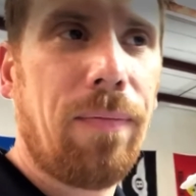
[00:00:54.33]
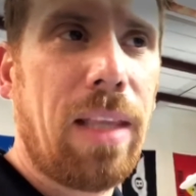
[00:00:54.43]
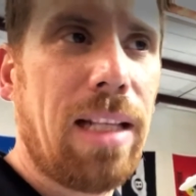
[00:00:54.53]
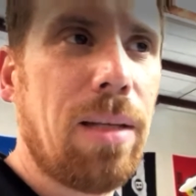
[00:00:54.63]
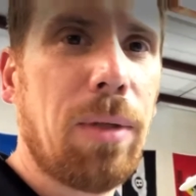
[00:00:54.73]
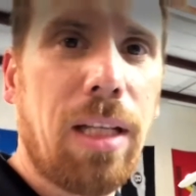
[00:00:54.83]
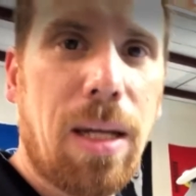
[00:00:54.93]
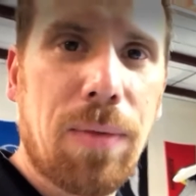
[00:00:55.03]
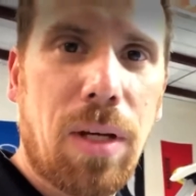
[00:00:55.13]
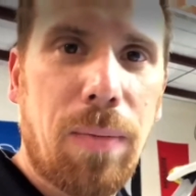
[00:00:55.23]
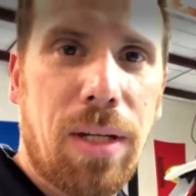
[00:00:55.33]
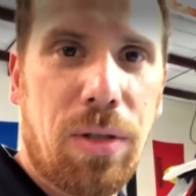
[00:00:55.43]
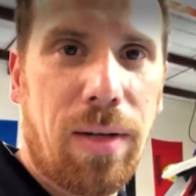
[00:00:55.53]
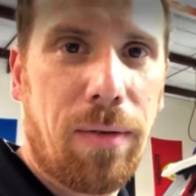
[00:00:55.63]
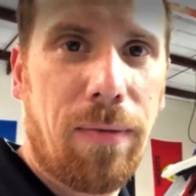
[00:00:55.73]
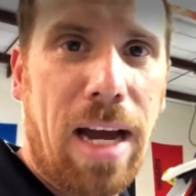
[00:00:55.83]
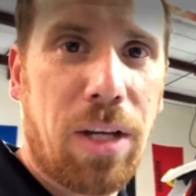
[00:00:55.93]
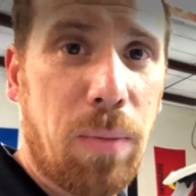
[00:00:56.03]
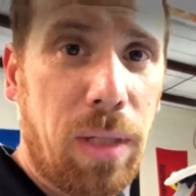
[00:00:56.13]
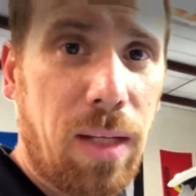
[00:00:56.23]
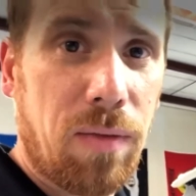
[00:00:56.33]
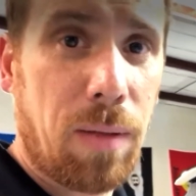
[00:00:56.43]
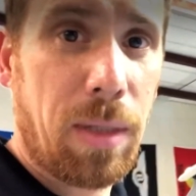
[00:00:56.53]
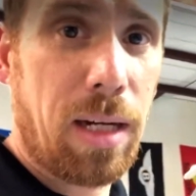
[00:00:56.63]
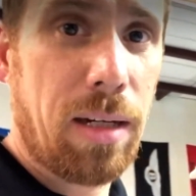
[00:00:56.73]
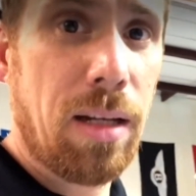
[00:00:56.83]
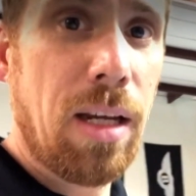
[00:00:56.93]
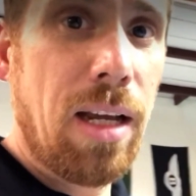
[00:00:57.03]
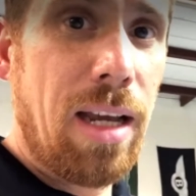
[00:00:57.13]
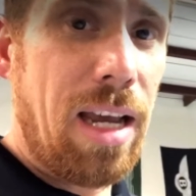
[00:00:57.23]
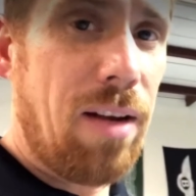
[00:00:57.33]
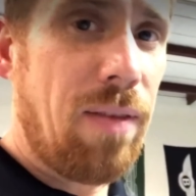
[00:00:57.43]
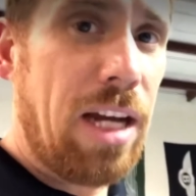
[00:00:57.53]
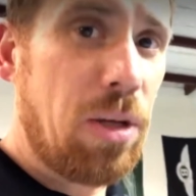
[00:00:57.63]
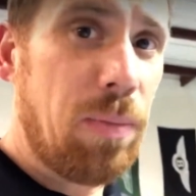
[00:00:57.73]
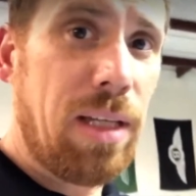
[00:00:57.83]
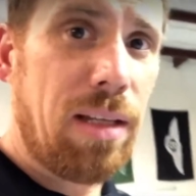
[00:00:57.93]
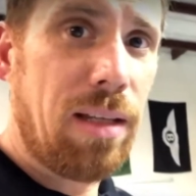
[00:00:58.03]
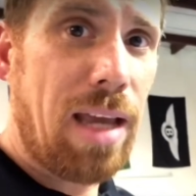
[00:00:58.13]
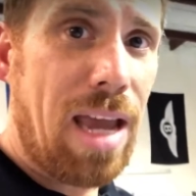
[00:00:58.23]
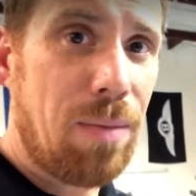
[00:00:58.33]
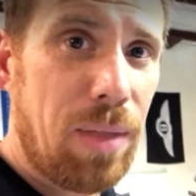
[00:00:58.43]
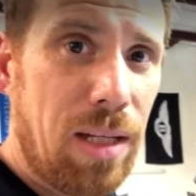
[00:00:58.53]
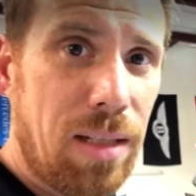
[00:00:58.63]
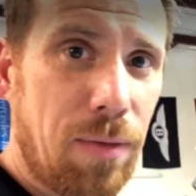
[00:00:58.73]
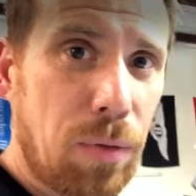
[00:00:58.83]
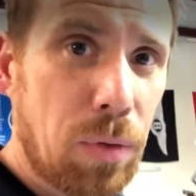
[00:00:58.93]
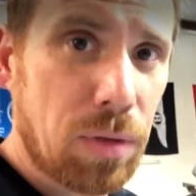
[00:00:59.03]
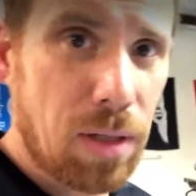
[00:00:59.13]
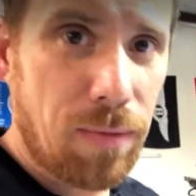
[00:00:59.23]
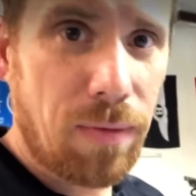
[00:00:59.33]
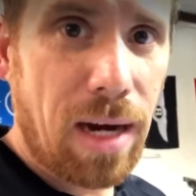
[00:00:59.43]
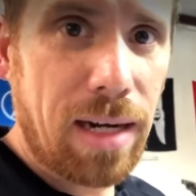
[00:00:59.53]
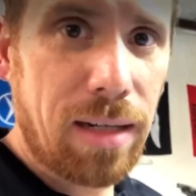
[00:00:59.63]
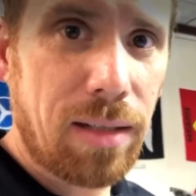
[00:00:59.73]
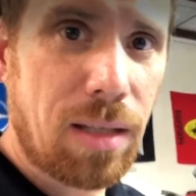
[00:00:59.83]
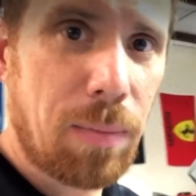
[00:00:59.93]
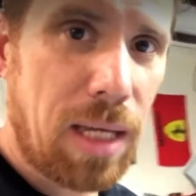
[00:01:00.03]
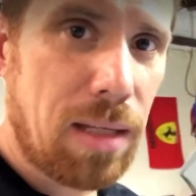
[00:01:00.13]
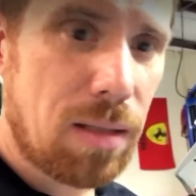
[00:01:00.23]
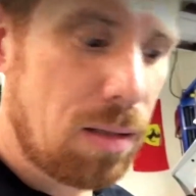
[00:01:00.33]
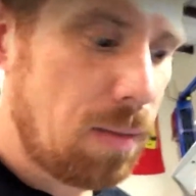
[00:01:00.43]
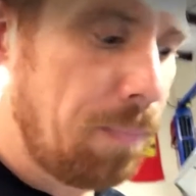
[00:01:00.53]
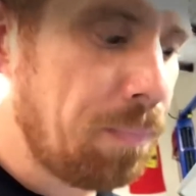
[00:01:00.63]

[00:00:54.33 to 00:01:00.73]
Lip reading: that typically comes on because you have a vacuum leak of some kind. And a vacuum leak can be difficult to find in some cases.